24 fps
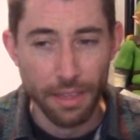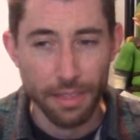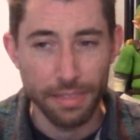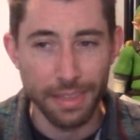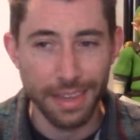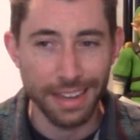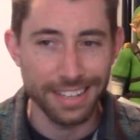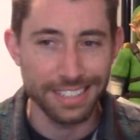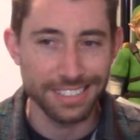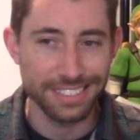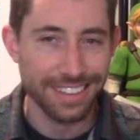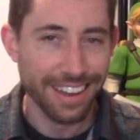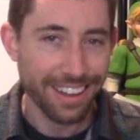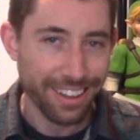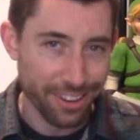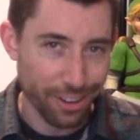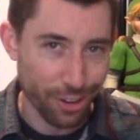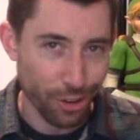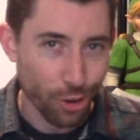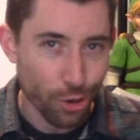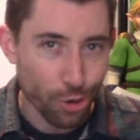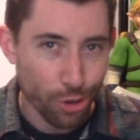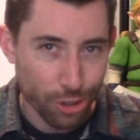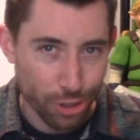then it's not
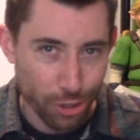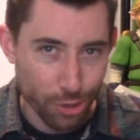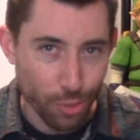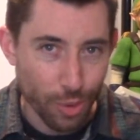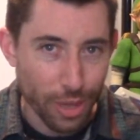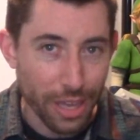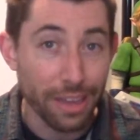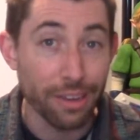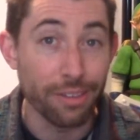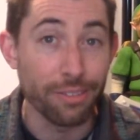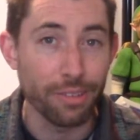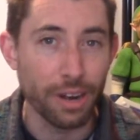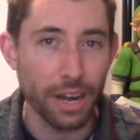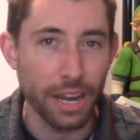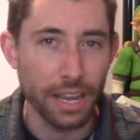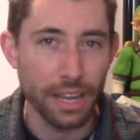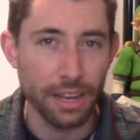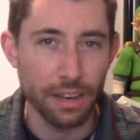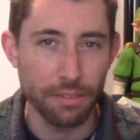going to hook you in, right?